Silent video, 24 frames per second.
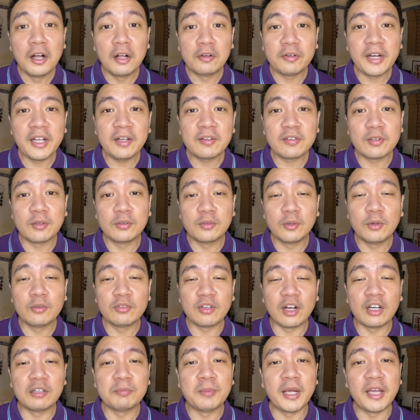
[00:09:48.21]
All right, so
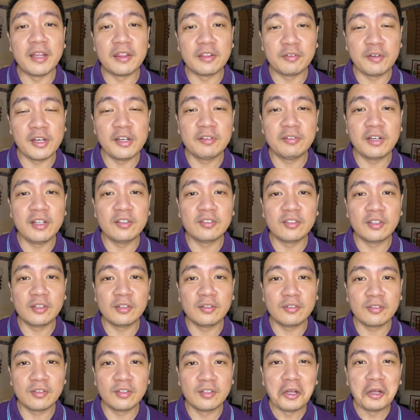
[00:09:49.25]
those are my three
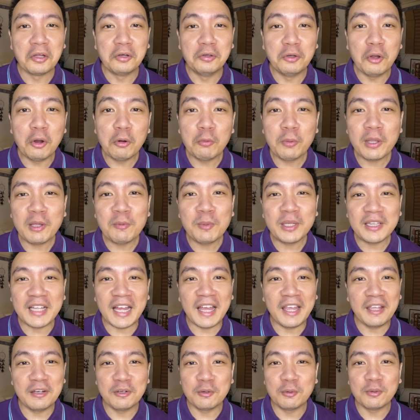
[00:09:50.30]
reasons. Knowing what
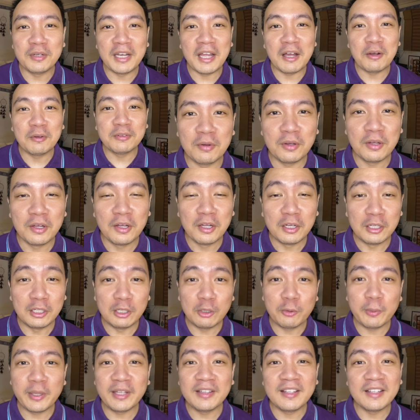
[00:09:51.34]
I know now,
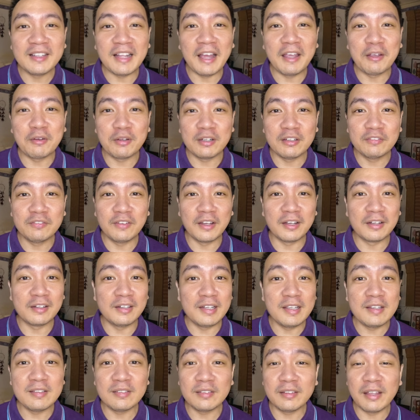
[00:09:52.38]
knowing that I could have at
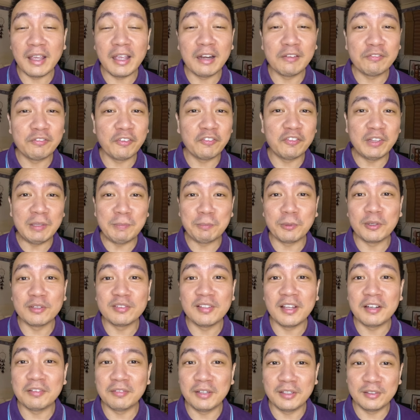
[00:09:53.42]
least gained
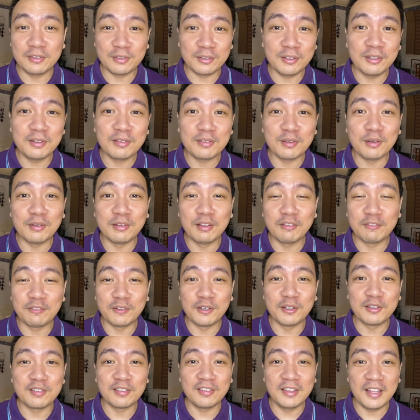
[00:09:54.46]
50% returns on the
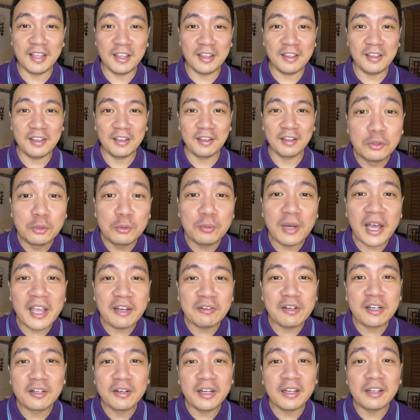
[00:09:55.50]
first day, do
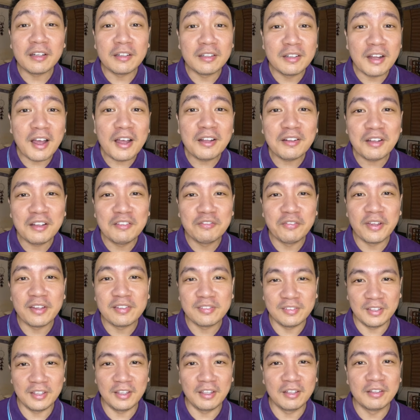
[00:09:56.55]
I regret not
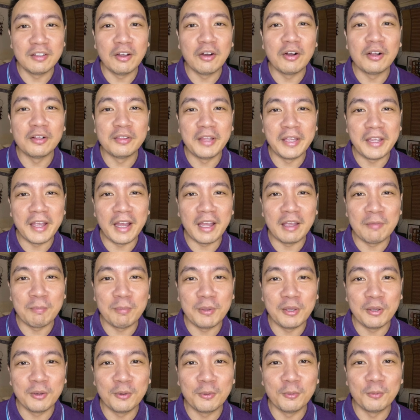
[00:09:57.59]
investing in the AllDay
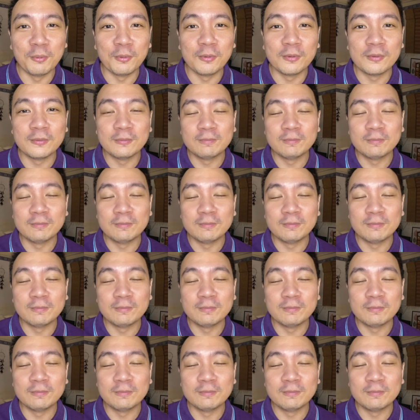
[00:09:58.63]
IPO?